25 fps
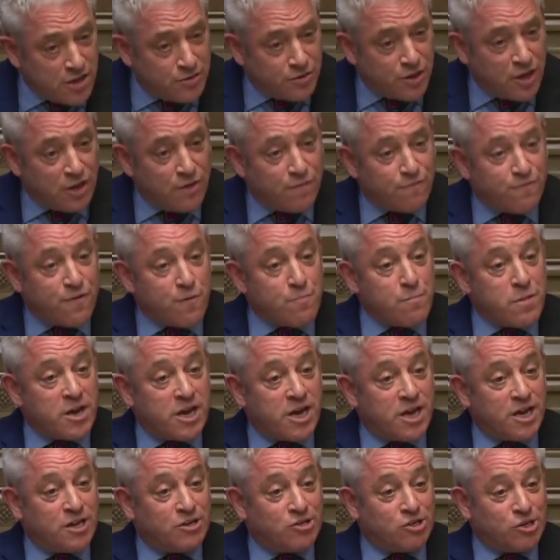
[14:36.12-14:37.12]
I think, for
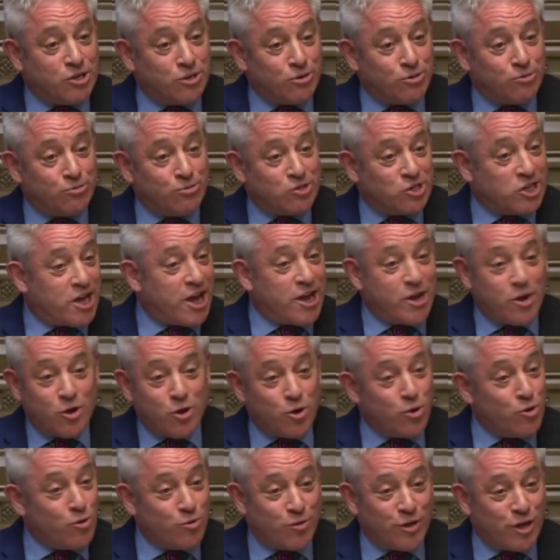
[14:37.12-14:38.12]
me to say
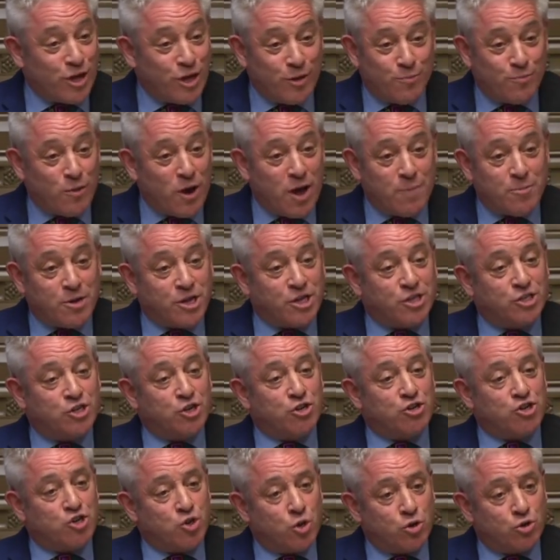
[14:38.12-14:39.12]
who the Prime
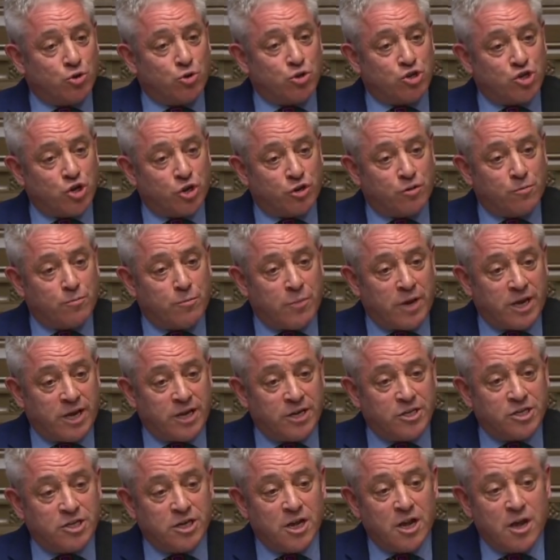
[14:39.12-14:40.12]
Minister should or shouldn't
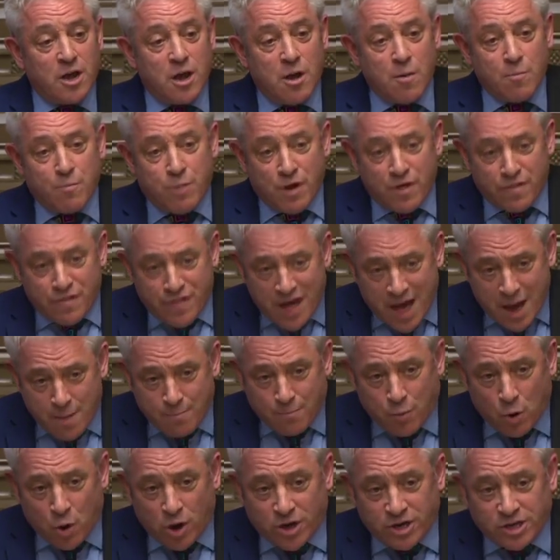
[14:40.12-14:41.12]
meet, but
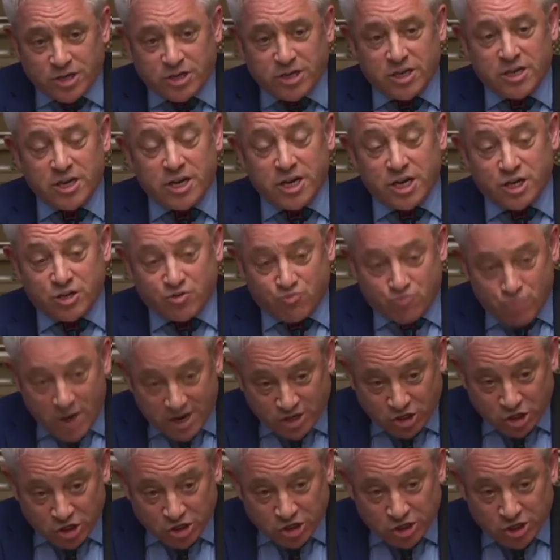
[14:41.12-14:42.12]
that point is
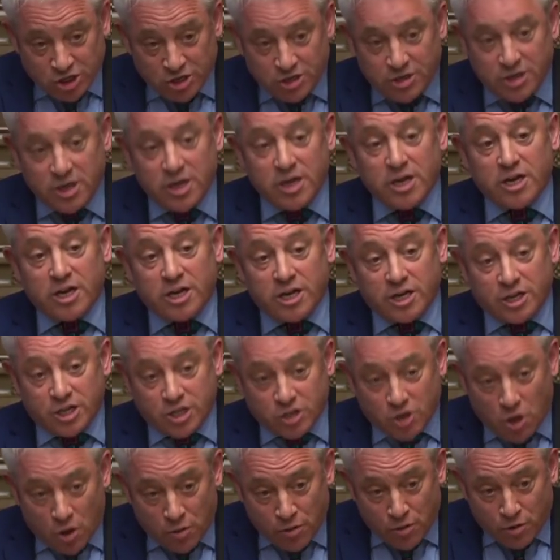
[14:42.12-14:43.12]
registered, it
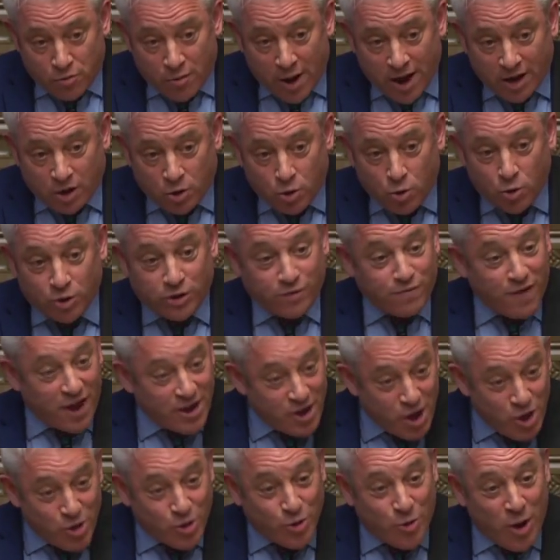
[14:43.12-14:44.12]
is on the record. If I
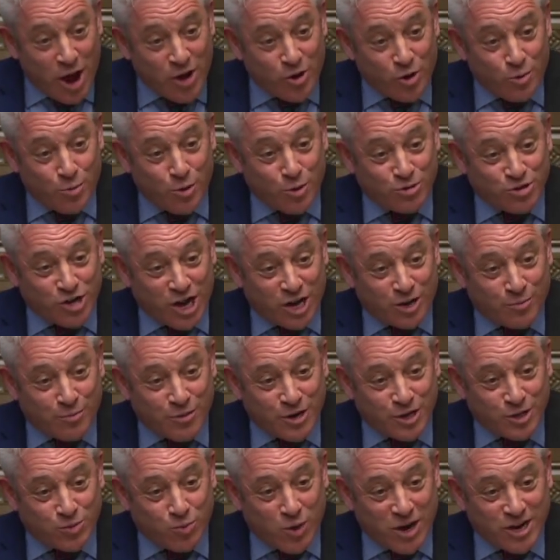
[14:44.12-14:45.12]
know the Right Honourable
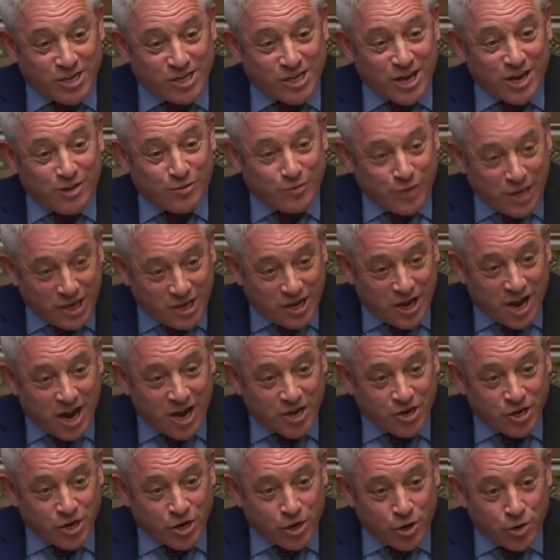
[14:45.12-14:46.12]
Gentleman as well as I think
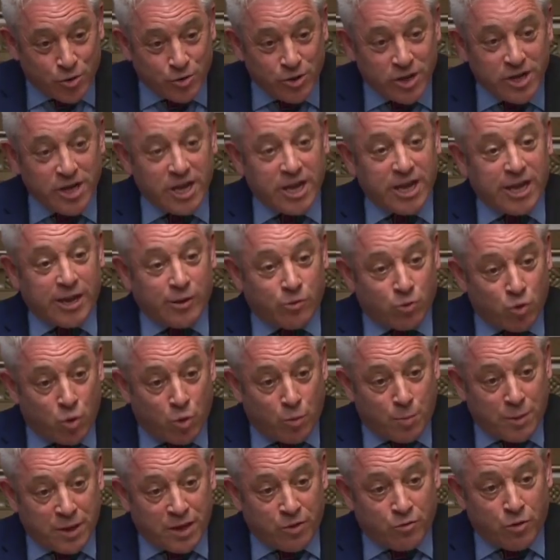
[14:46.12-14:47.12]
I do, it
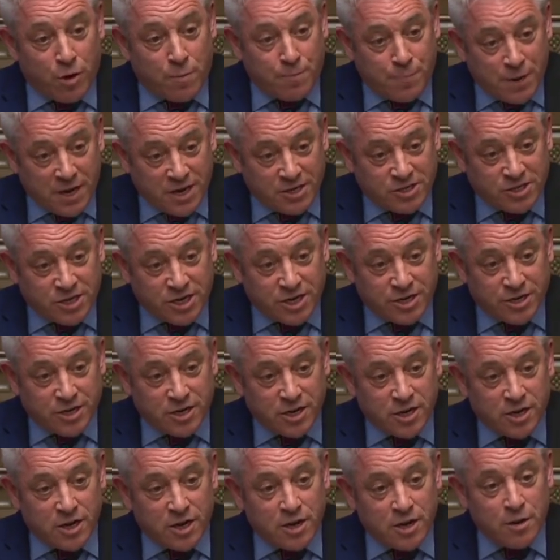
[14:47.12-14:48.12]
will be repeated
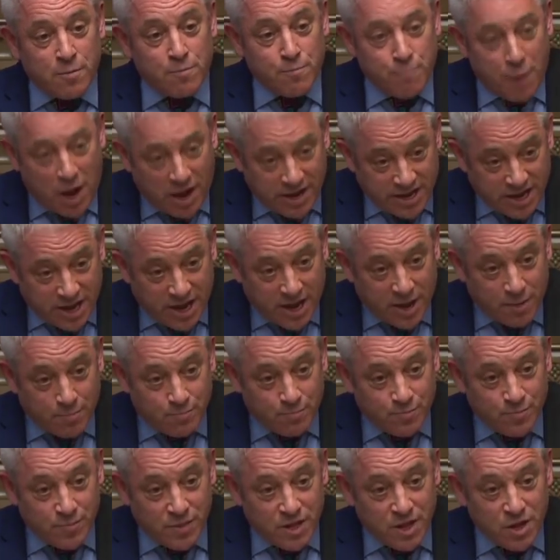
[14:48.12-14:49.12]
by
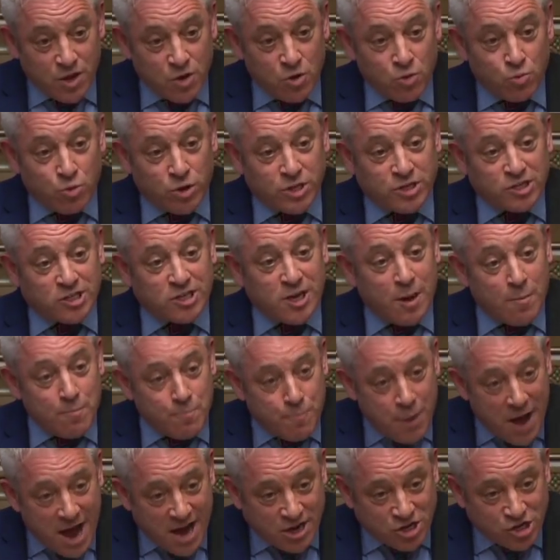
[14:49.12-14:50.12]
him with
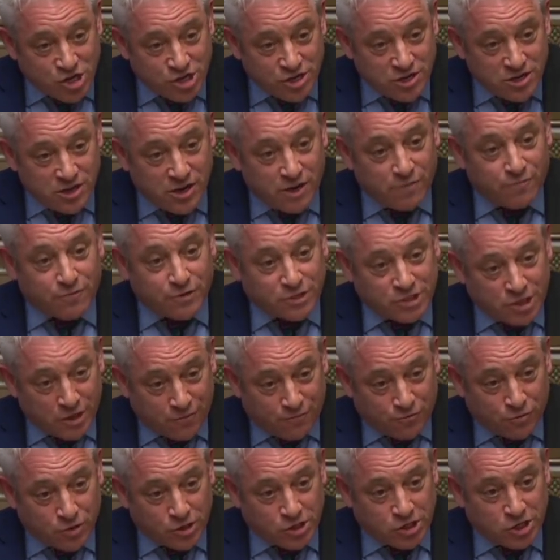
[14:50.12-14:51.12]
some passion and
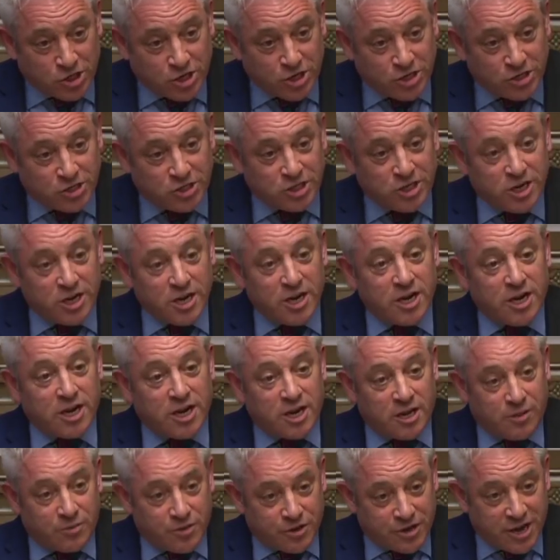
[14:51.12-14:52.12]
vociferousness
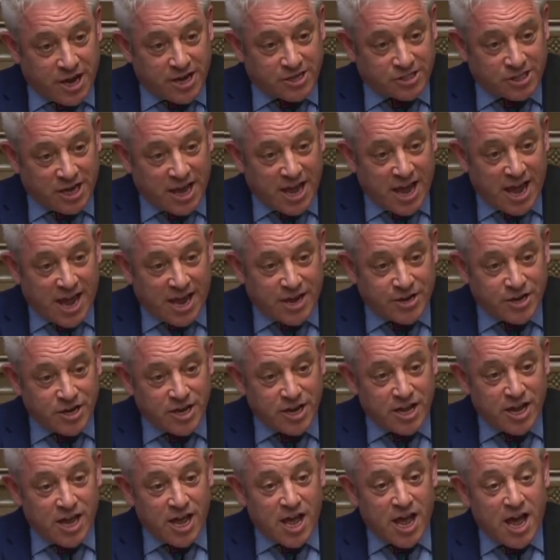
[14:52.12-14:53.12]
in the days ahead,
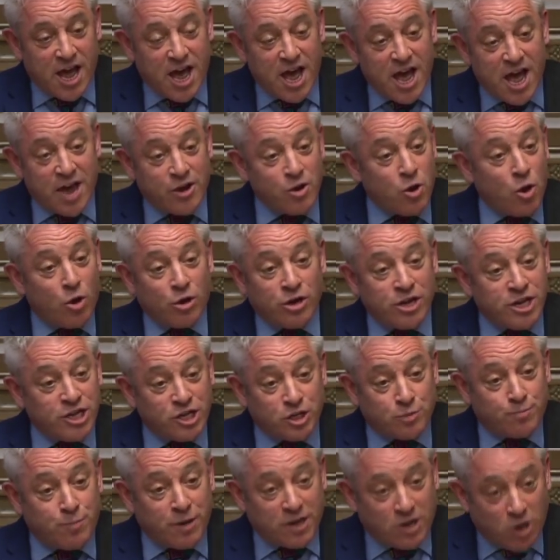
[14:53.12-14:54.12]
and not
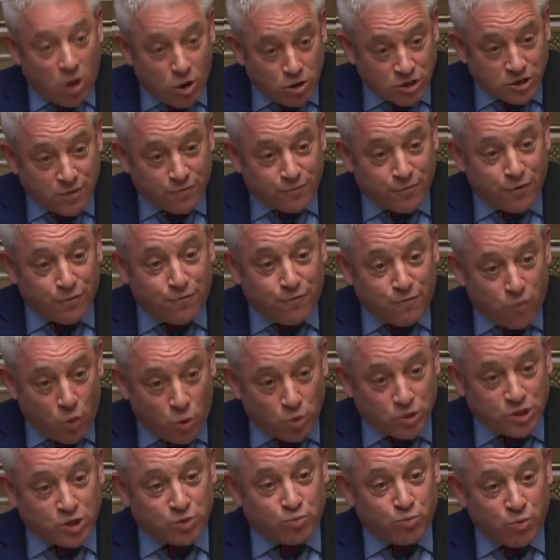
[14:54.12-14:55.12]
least because of the
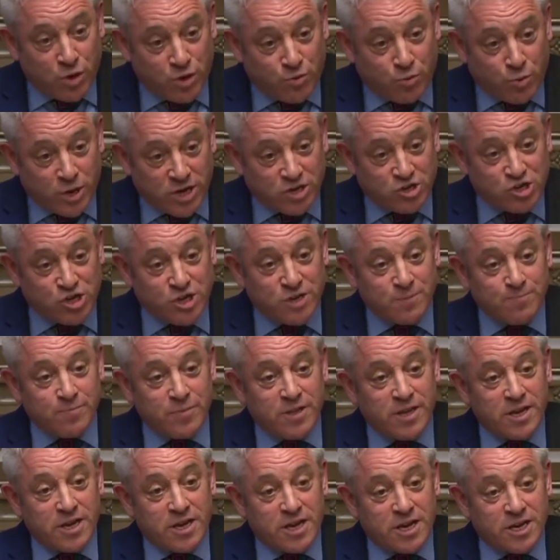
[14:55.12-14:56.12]
force with which
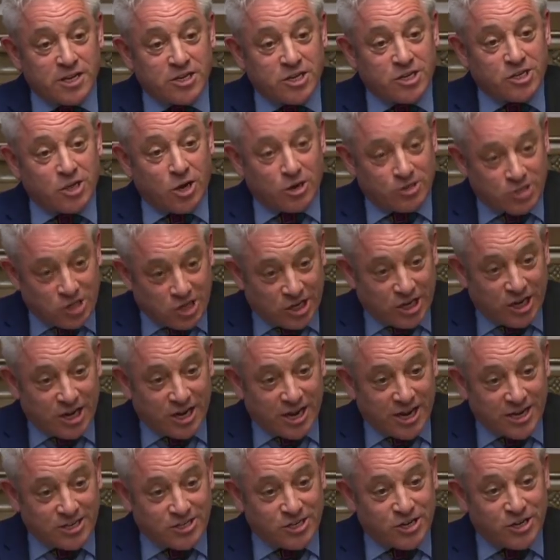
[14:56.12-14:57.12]
it is
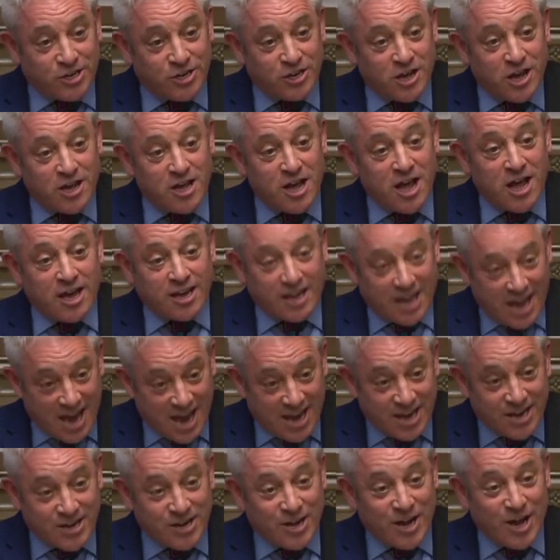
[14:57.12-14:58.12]
articulated
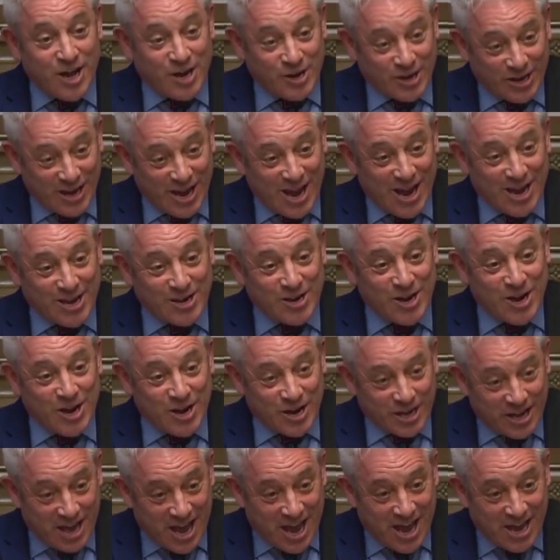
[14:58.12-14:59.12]
again and again
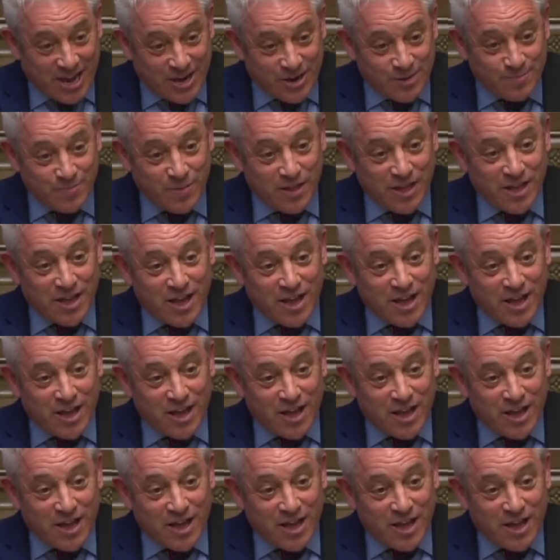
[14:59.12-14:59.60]
and again.